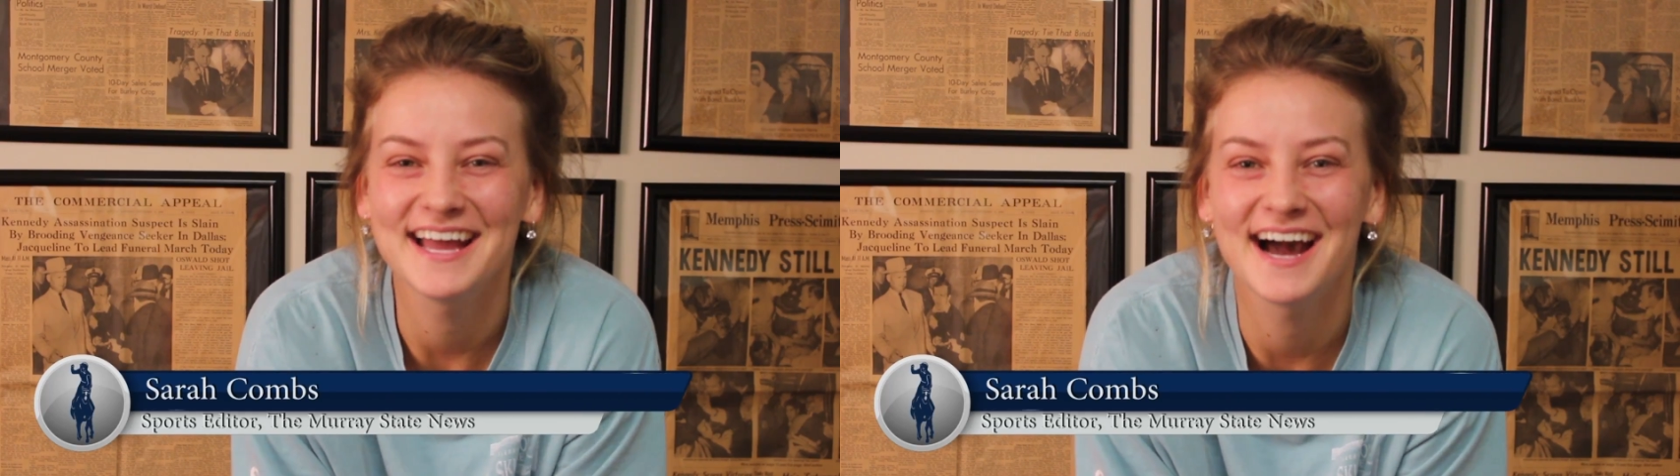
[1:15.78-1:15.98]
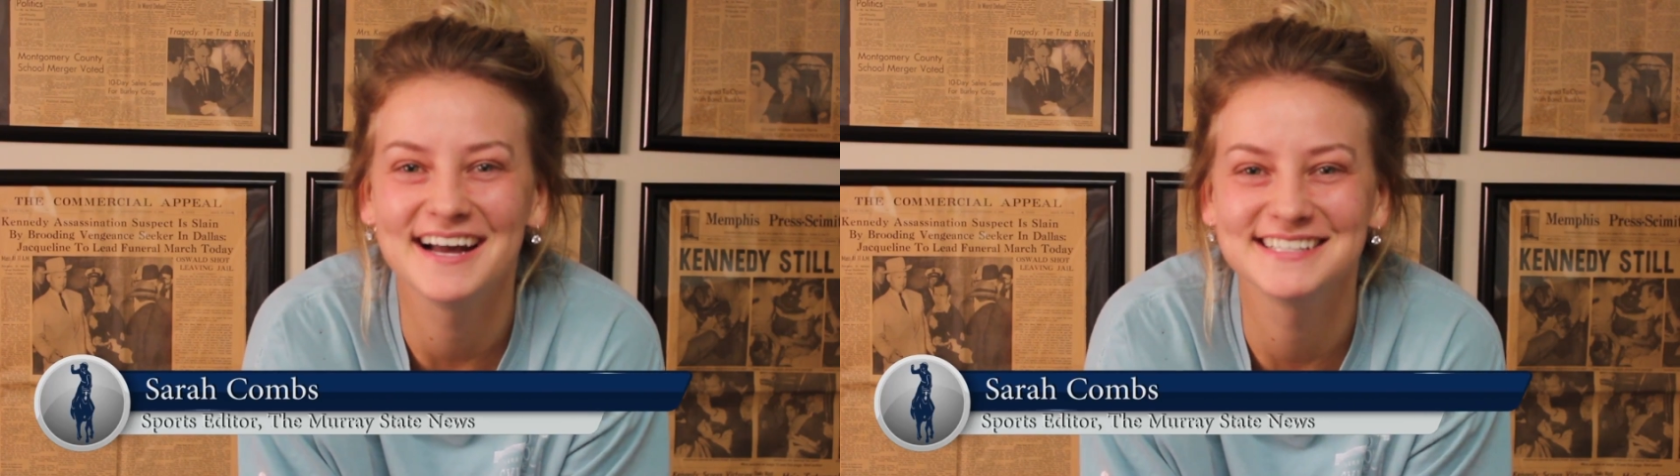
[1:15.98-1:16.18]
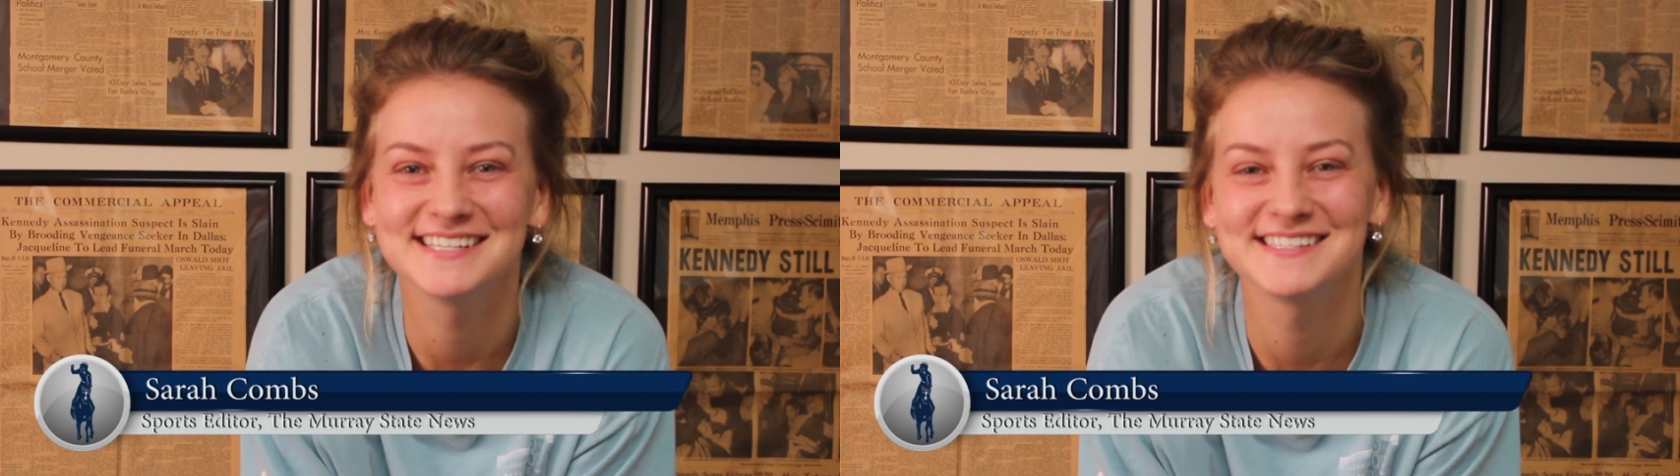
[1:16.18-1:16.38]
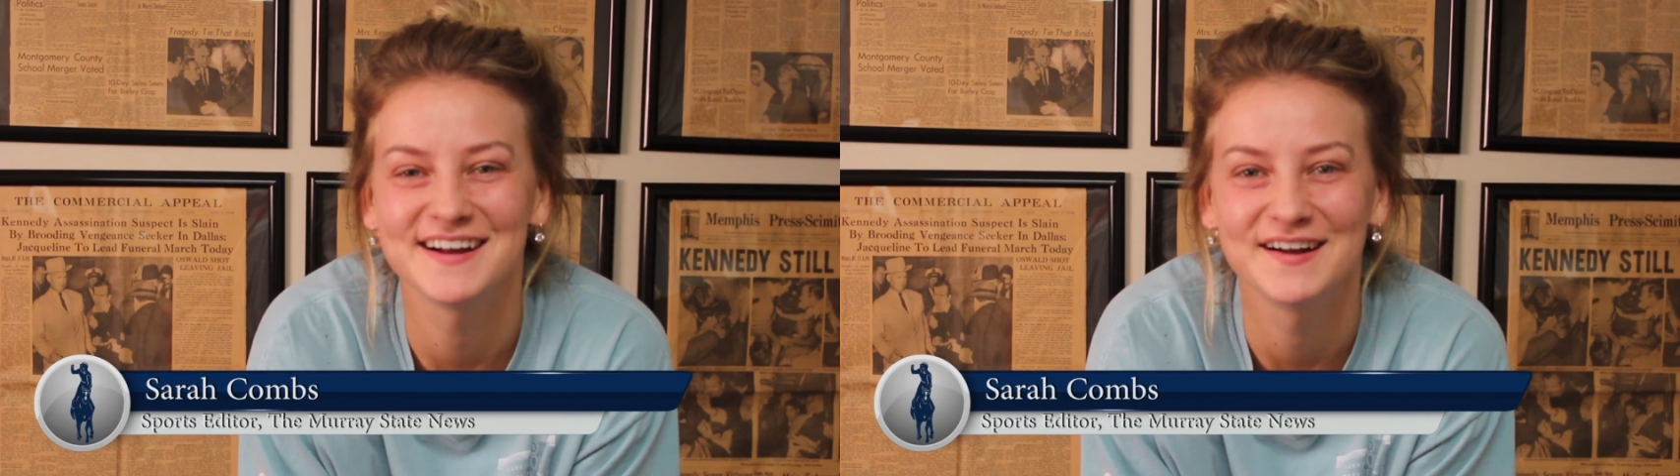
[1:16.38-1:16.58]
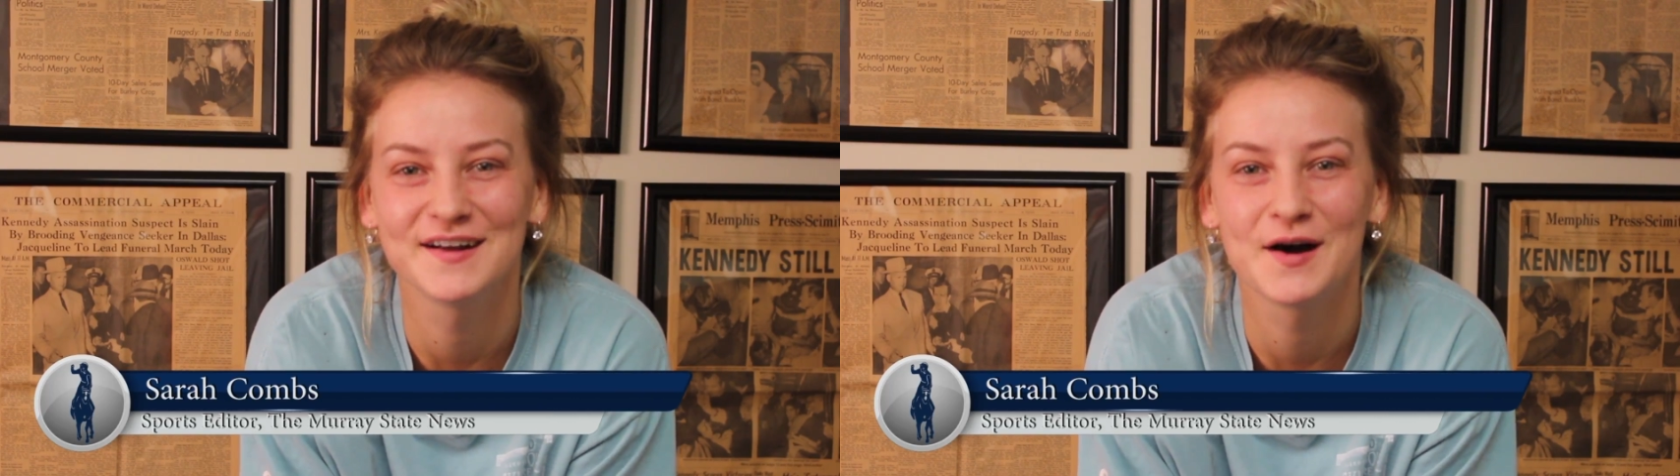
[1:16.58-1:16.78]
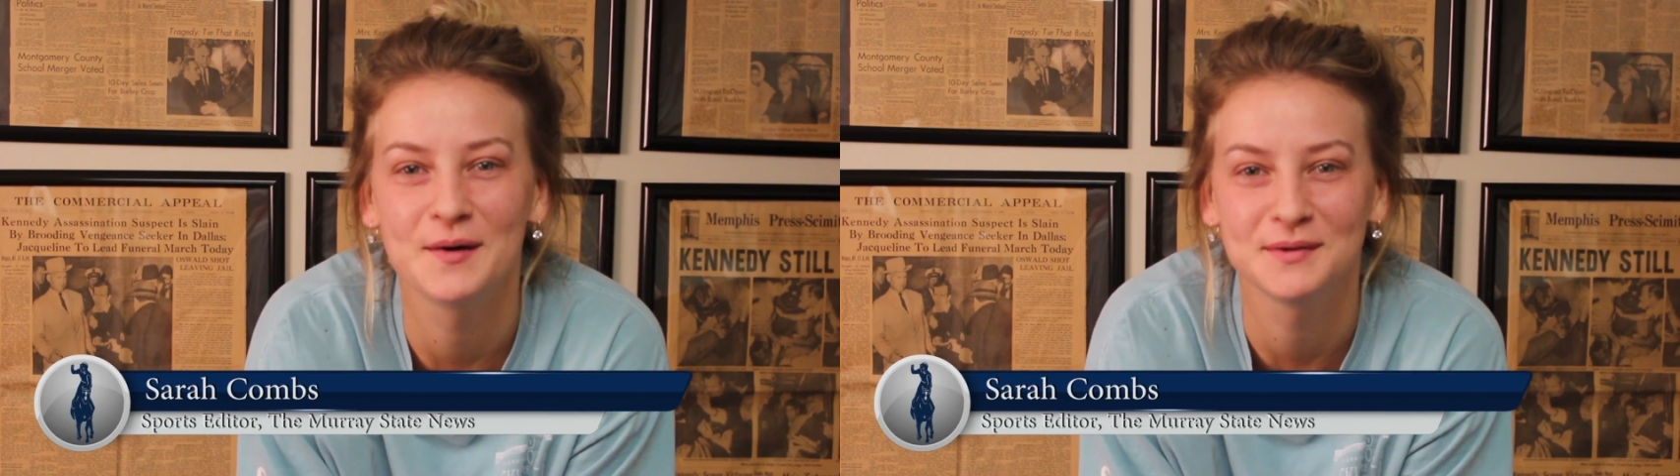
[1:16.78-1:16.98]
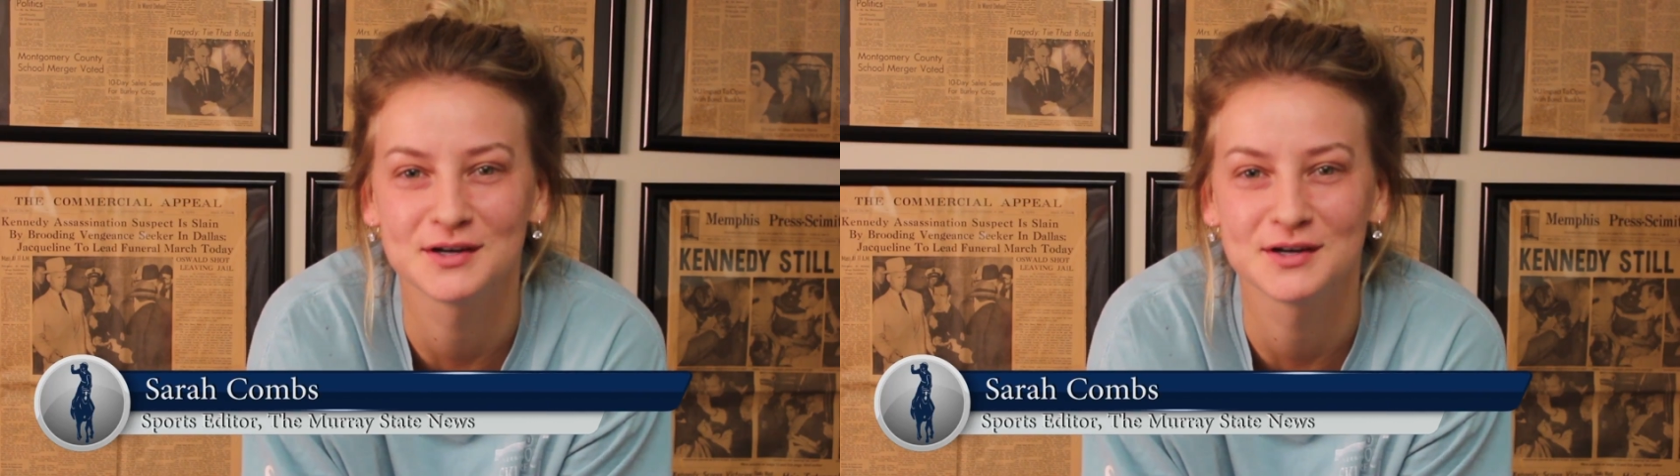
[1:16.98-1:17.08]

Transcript: Hey guys, it's Sarah Combe,